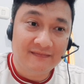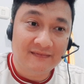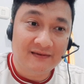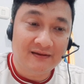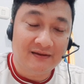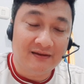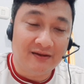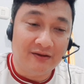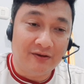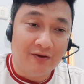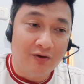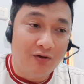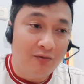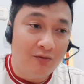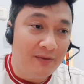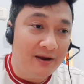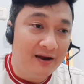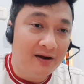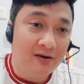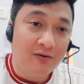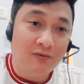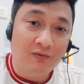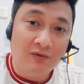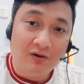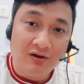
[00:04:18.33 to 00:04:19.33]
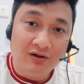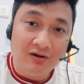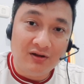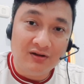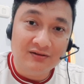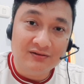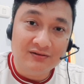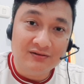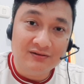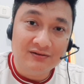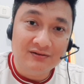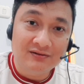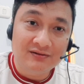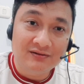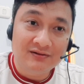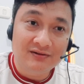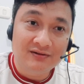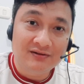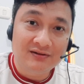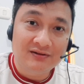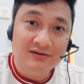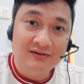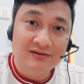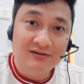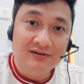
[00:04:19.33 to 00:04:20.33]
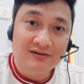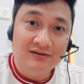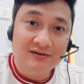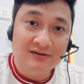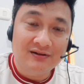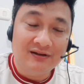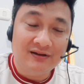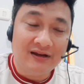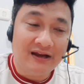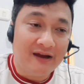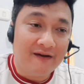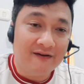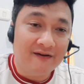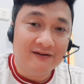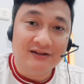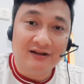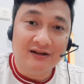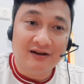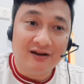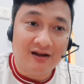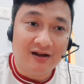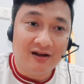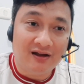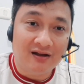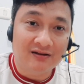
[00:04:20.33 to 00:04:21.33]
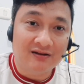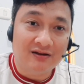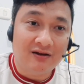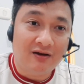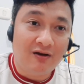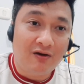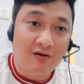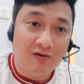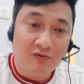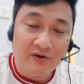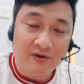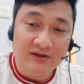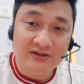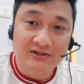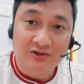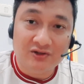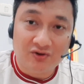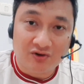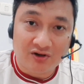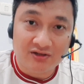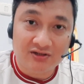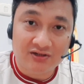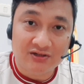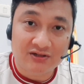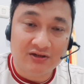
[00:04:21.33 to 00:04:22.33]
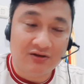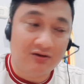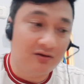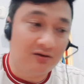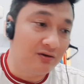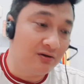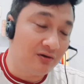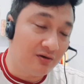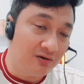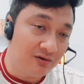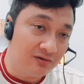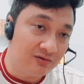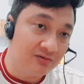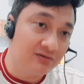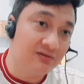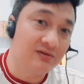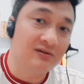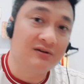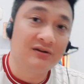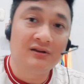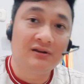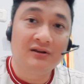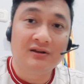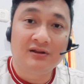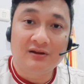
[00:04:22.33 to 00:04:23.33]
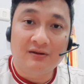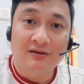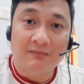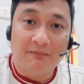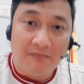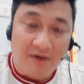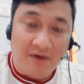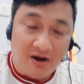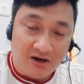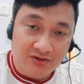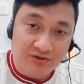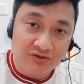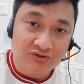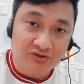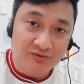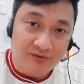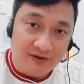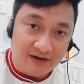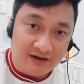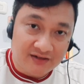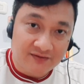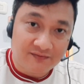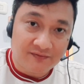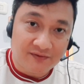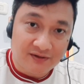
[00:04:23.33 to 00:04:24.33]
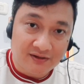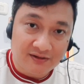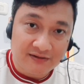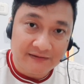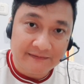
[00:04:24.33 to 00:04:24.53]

No matter what, ERIK ten Hag always trusts on Marcus Rashford.